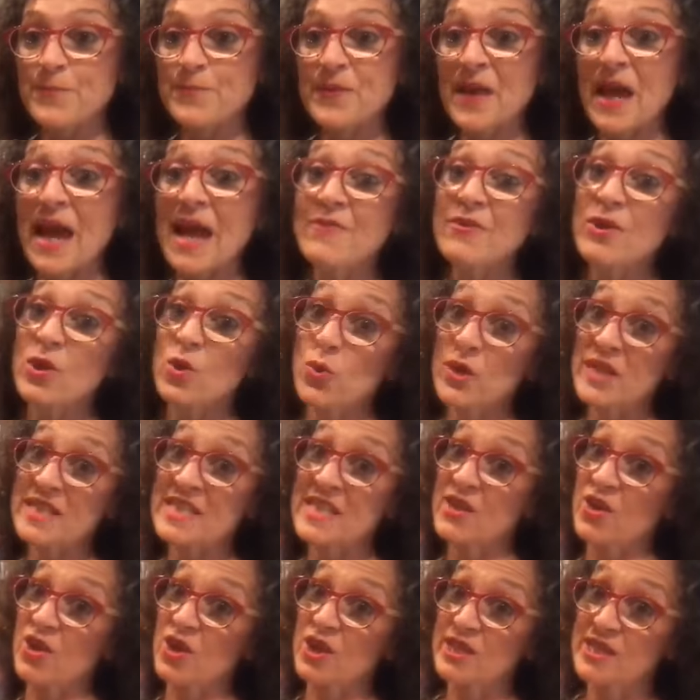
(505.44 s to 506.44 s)
I have a
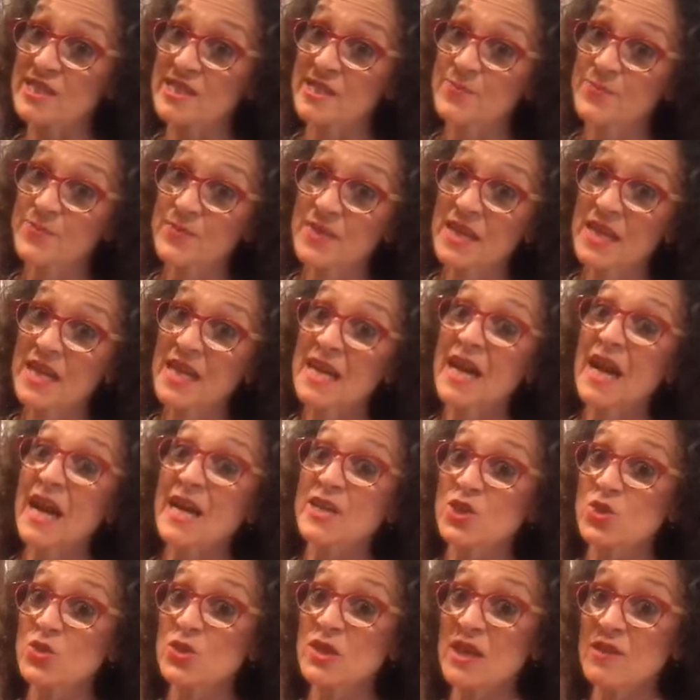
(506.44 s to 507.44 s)
Cuisinart. I
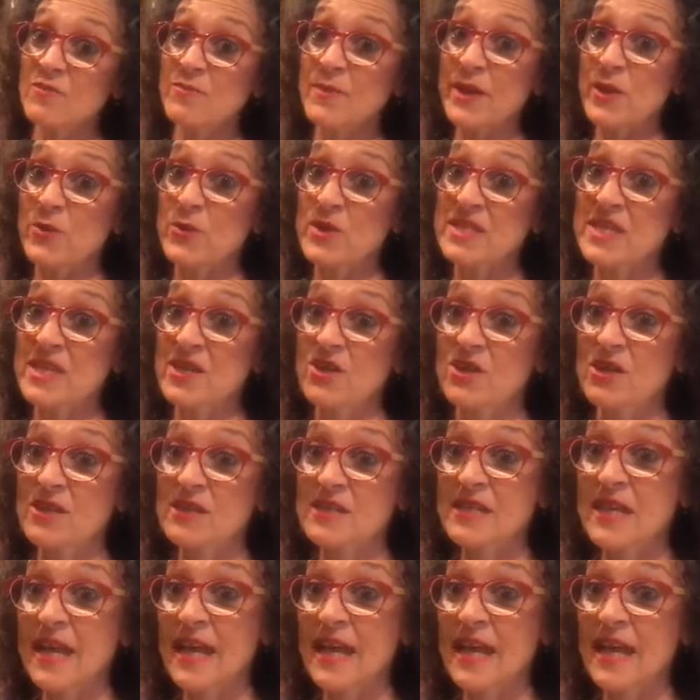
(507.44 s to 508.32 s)
do love my Cuisinart.